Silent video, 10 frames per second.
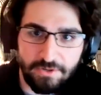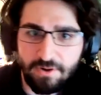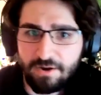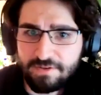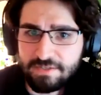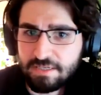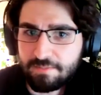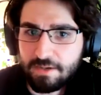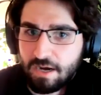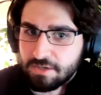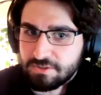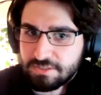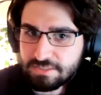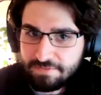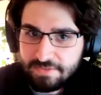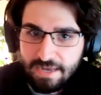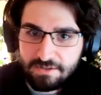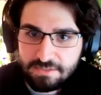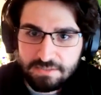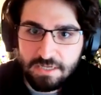We crowdfunded about one hundred and seven
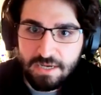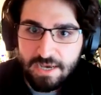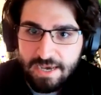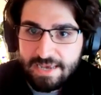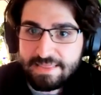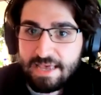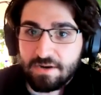thousand, and wow.